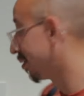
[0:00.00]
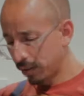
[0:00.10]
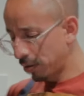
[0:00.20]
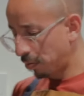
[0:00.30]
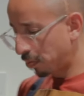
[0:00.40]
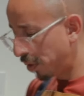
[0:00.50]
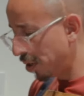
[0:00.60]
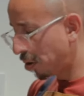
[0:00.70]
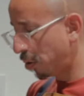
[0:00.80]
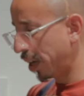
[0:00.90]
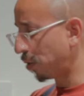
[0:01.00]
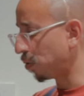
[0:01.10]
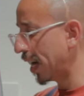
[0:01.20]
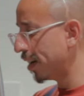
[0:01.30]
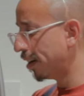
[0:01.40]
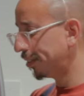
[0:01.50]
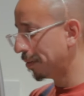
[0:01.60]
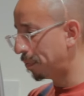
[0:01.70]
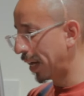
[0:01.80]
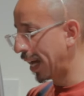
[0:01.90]
So real quick, right off the
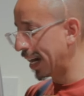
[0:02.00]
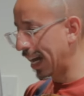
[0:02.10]
bat,